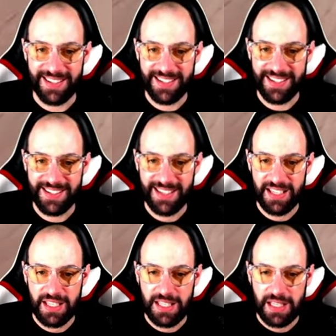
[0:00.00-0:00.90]
least.
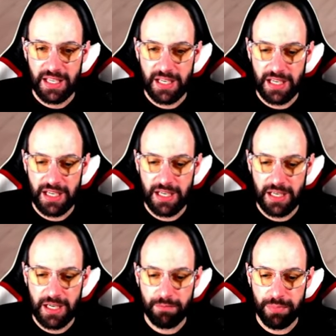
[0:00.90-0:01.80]

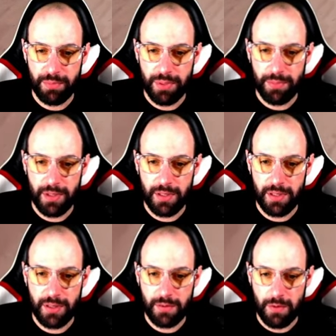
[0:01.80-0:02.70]
Uh, bu bu
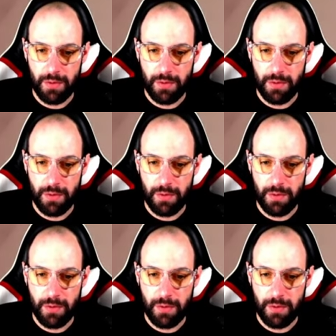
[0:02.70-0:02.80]
bu.